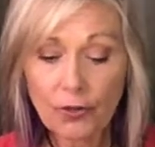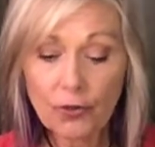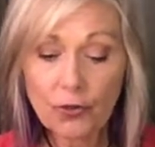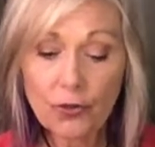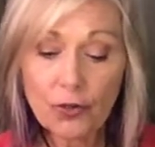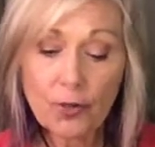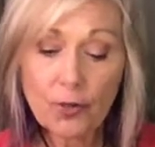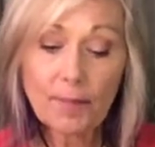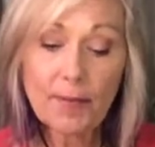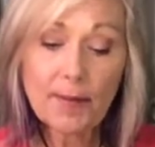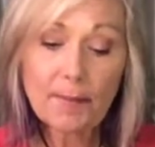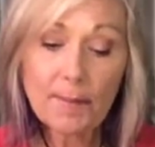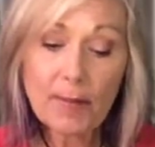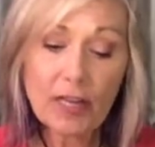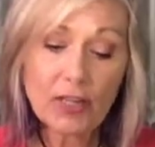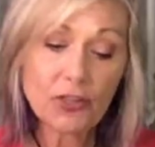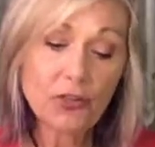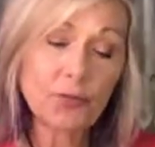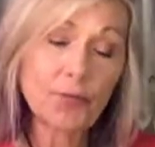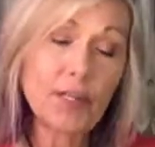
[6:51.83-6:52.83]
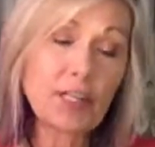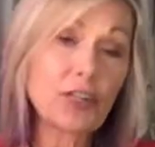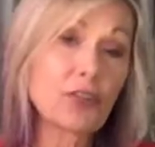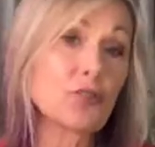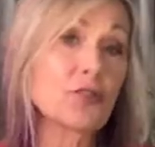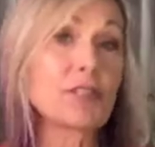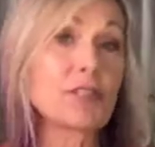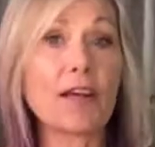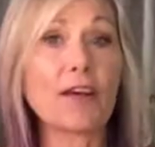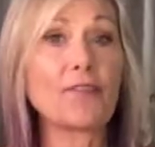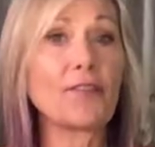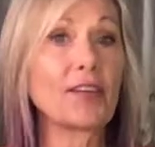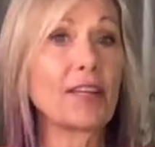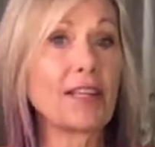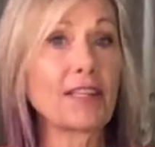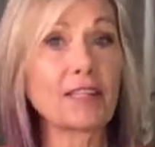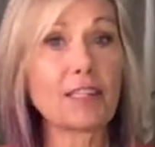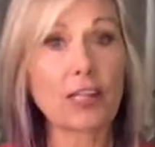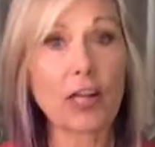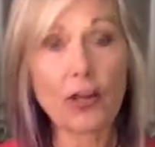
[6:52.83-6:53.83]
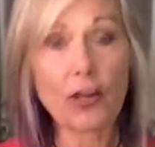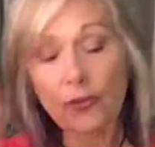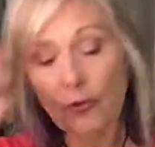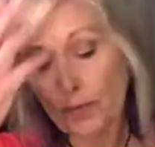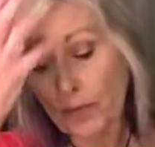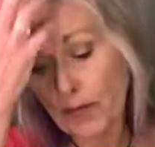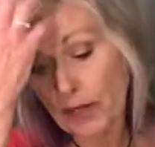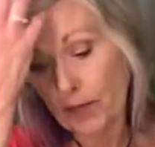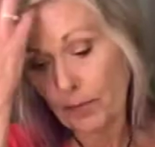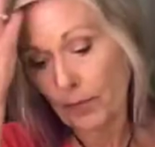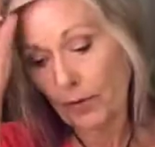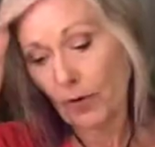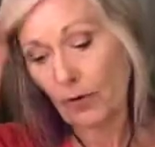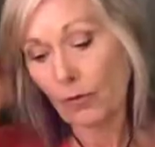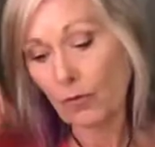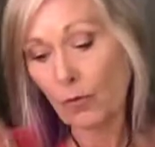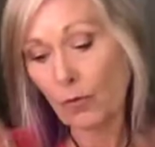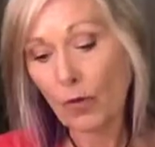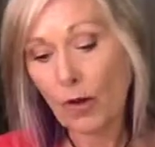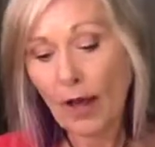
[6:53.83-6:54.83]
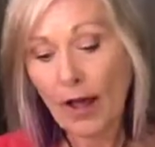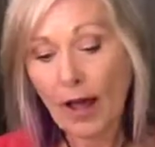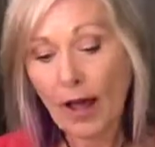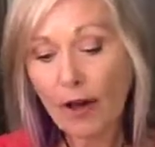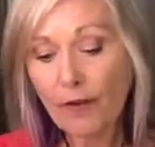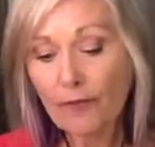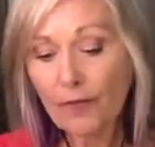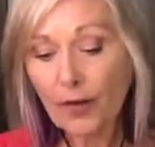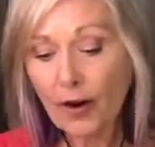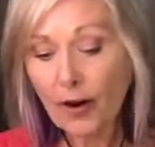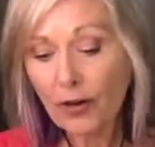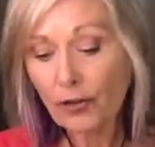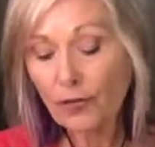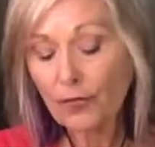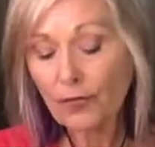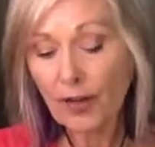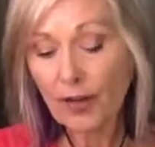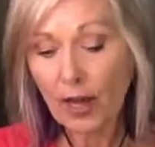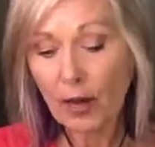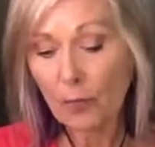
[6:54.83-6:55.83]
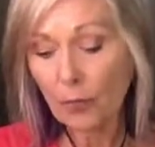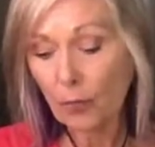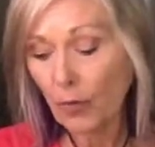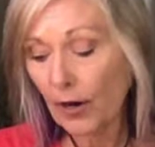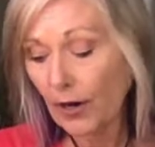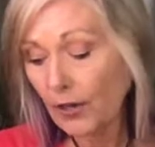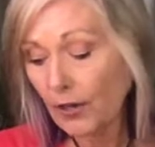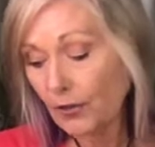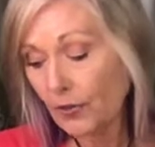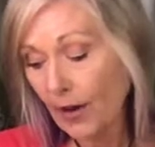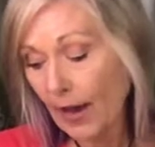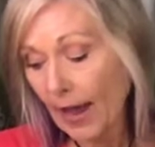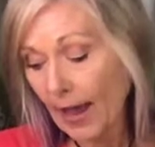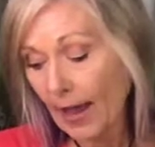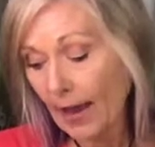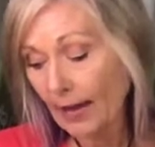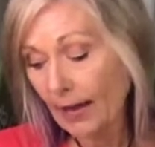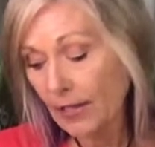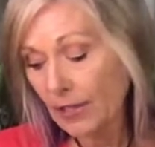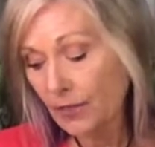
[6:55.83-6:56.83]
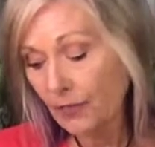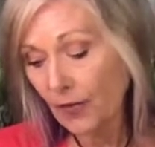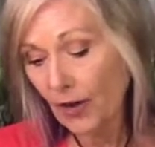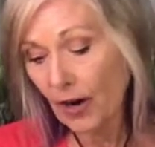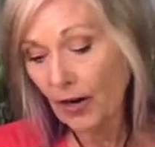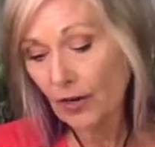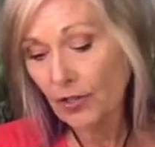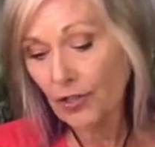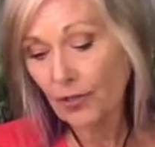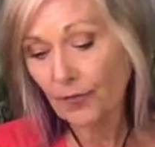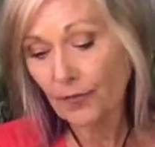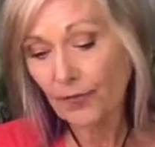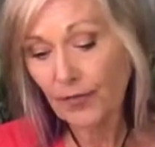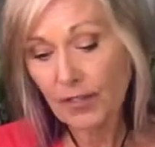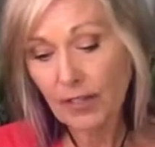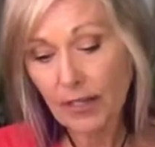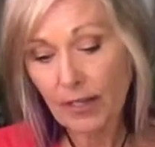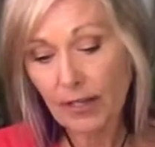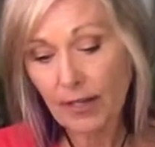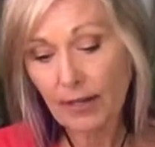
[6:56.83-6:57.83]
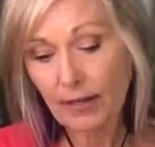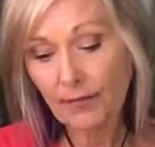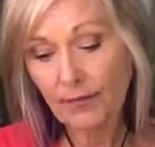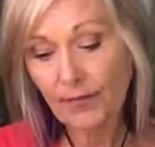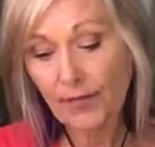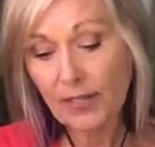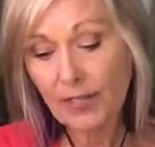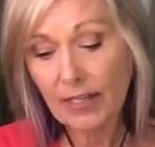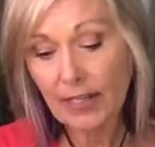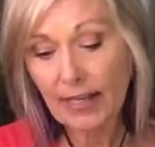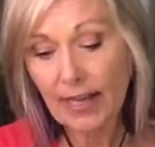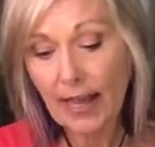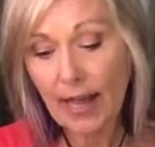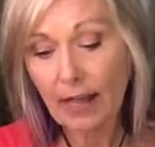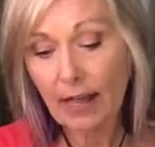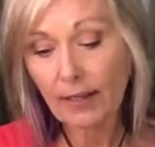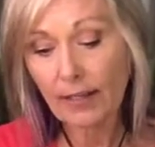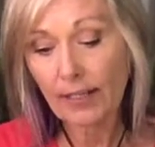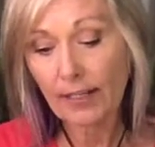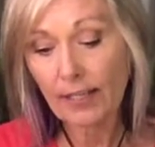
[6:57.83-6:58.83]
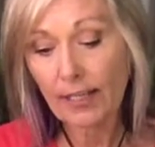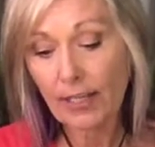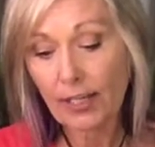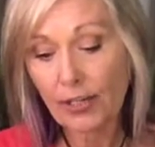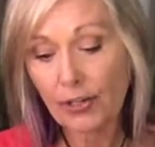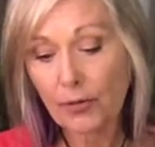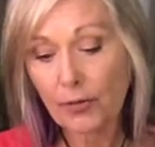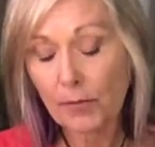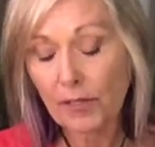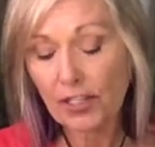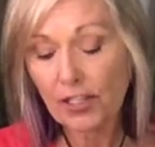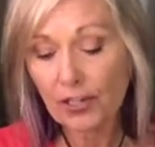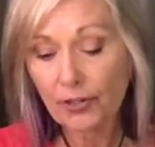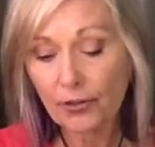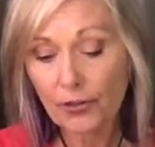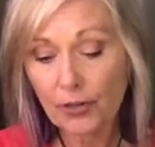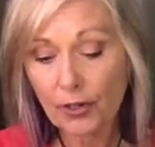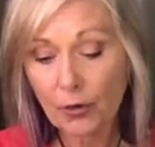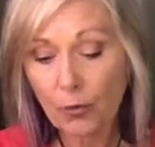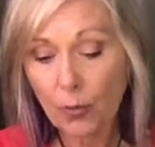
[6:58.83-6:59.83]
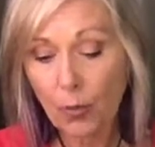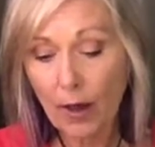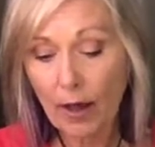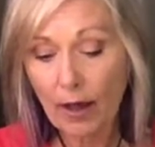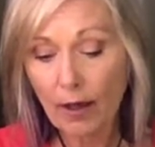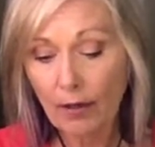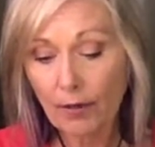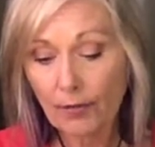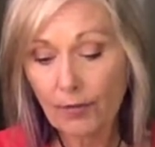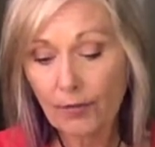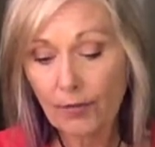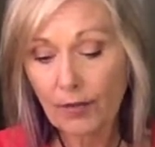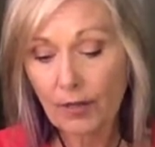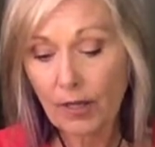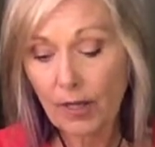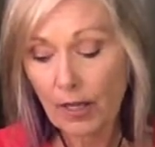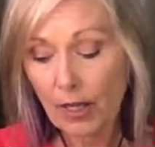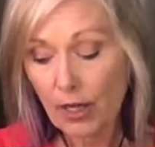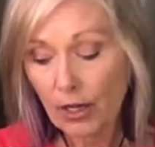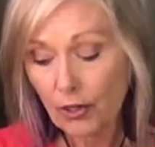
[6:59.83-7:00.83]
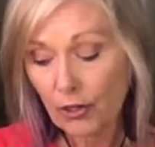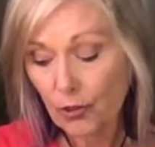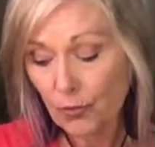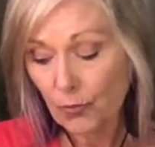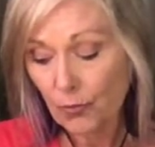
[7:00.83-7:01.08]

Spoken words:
could be measuring yourself against other people. How far you've come, where you're at as far as your physicality, your material wealth, your